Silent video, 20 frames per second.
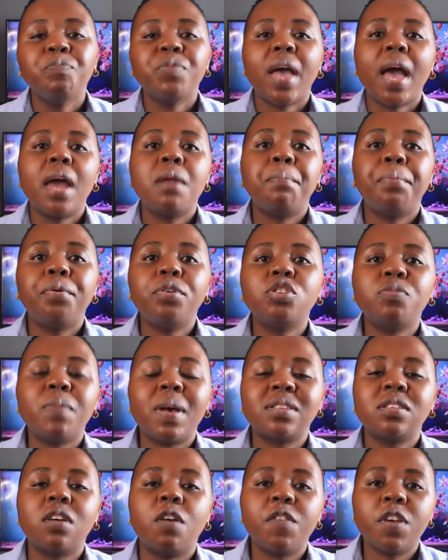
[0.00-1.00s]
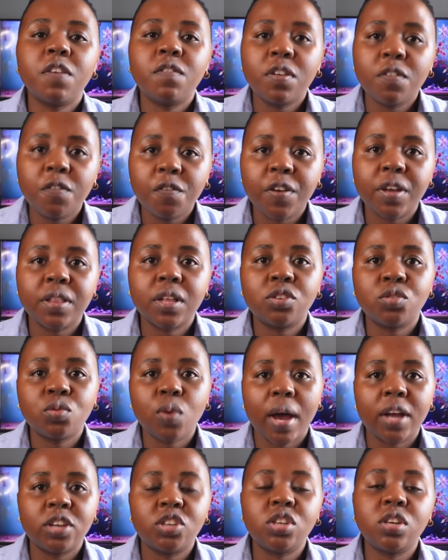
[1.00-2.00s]
and push myself even further to
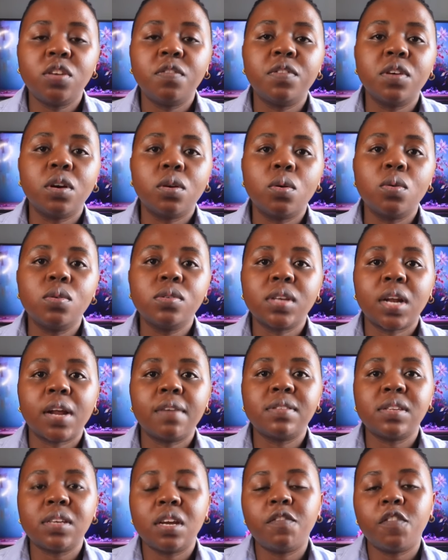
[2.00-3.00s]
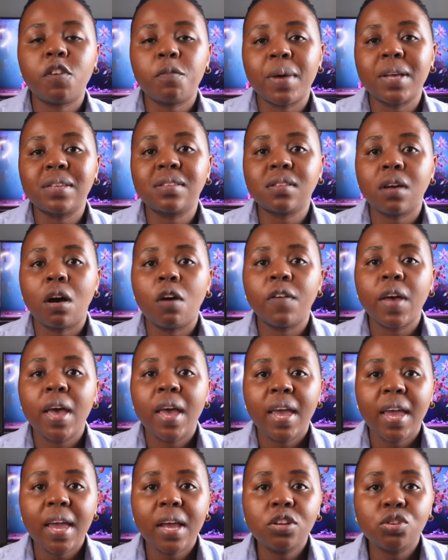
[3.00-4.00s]
achieve the goals that I've set for myself
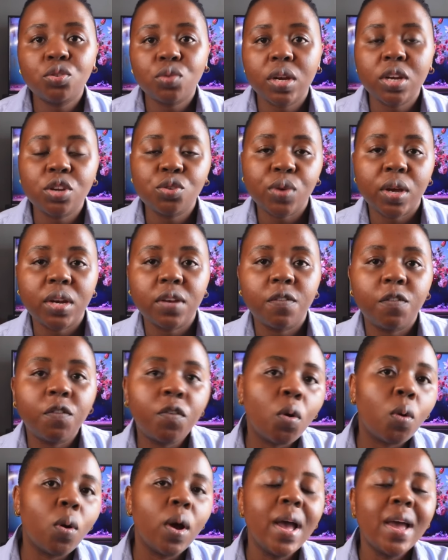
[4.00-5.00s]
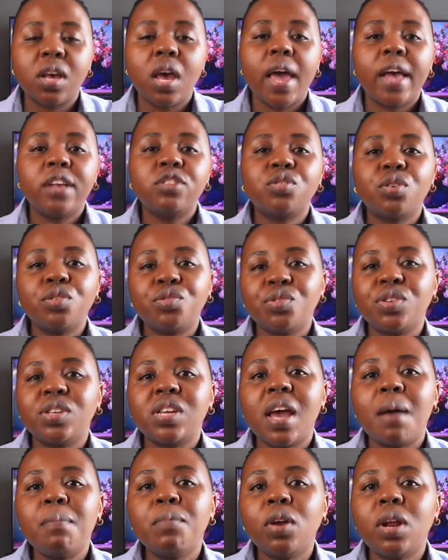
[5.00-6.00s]
in 2024. And so
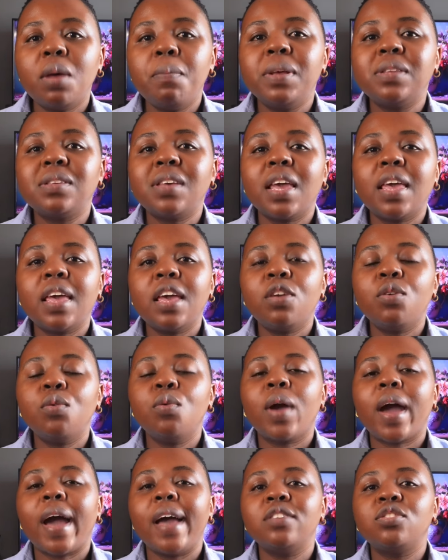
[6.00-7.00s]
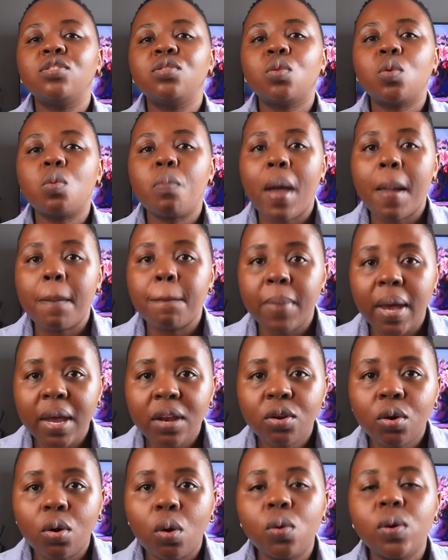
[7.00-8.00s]
today, I'm going to be taking you guys through my
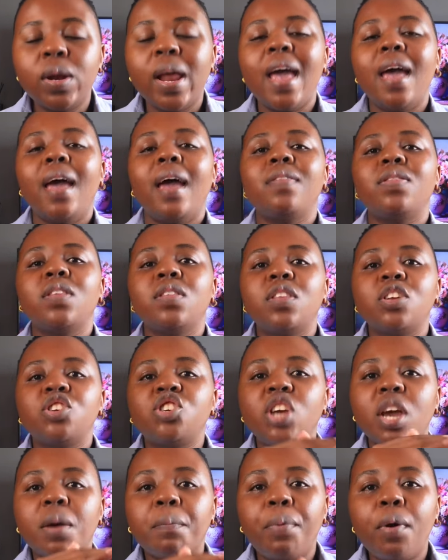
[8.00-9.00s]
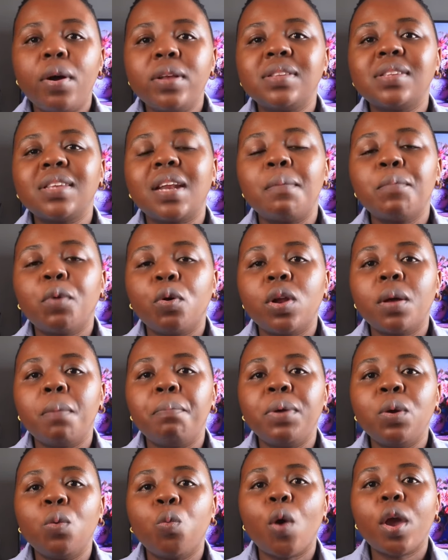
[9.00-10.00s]
main goal and then the checkpoints that I'm going to
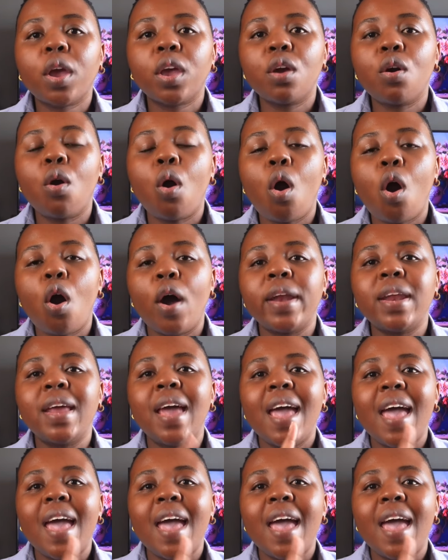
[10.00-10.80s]
be working on